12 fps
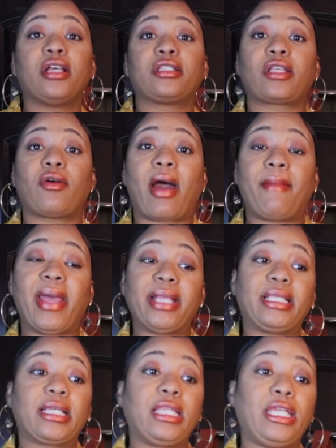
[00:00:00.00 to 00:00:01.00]
So I
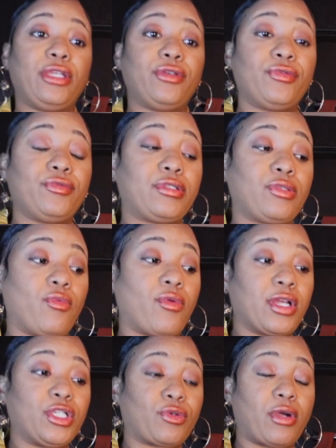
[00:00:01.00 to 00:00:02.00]
basically use
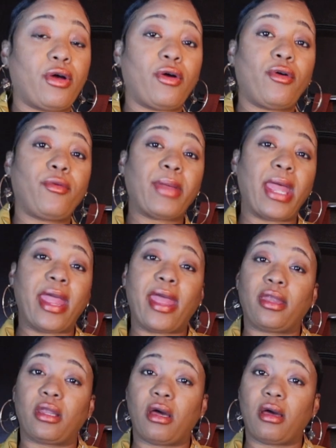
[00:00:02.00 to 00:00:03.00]
wardrobe
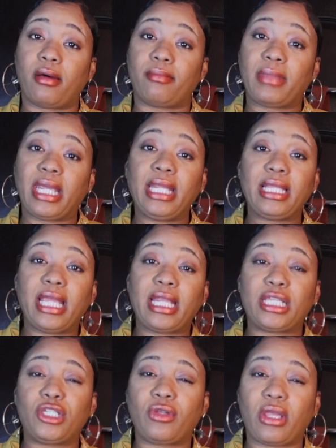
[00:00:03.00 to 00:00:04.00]
and anything
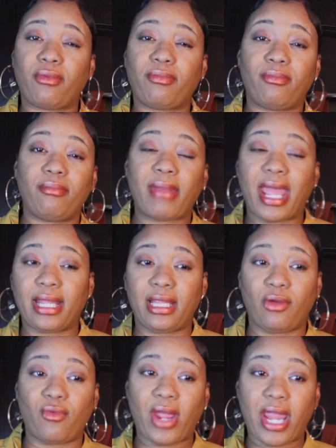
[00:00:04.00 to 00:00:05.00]
that you can
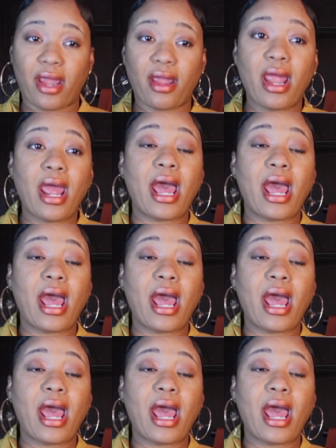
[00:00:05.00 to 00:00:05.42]
mainly wear.